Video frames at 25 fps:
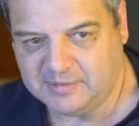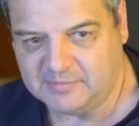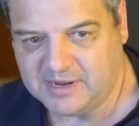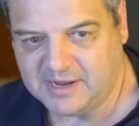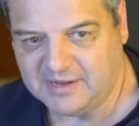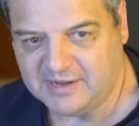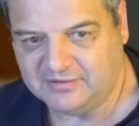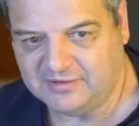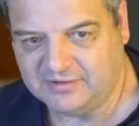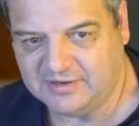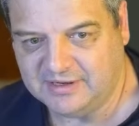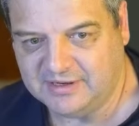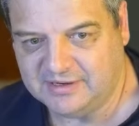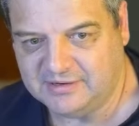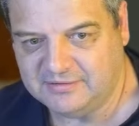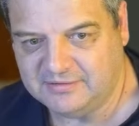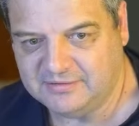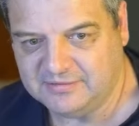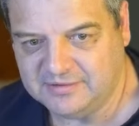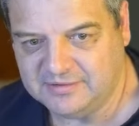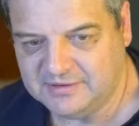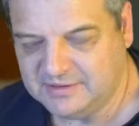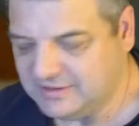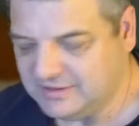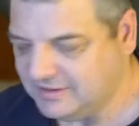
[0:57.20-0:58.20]
mouse here,
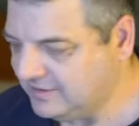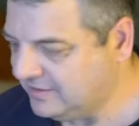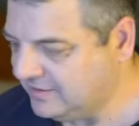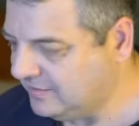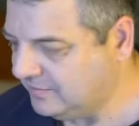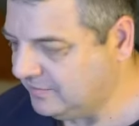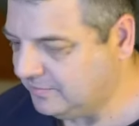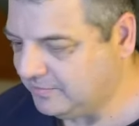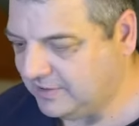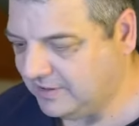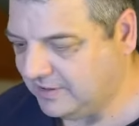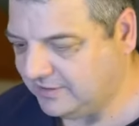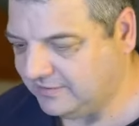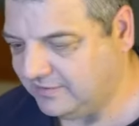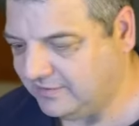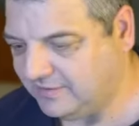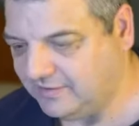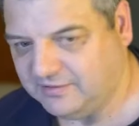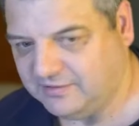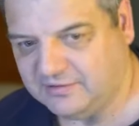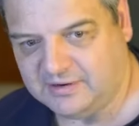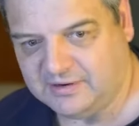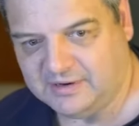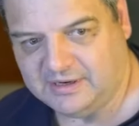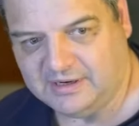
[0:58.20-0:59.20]
plugged it
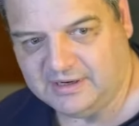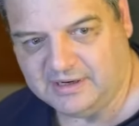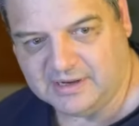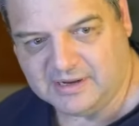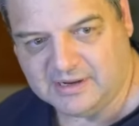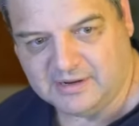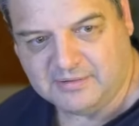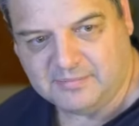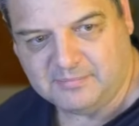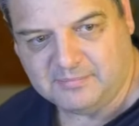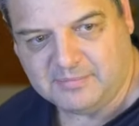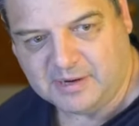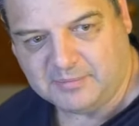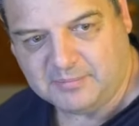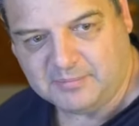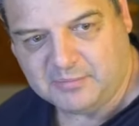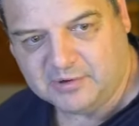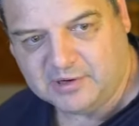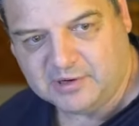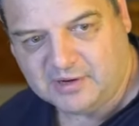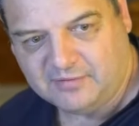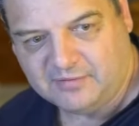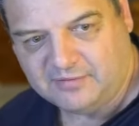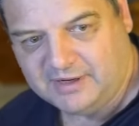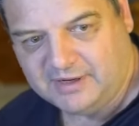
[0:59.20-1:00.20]
into the
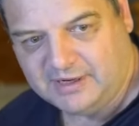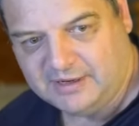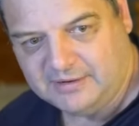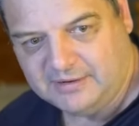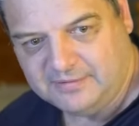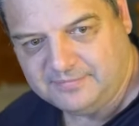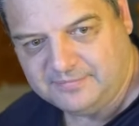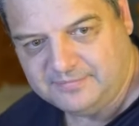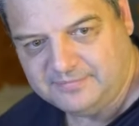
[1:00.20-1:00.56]
MacBook over here,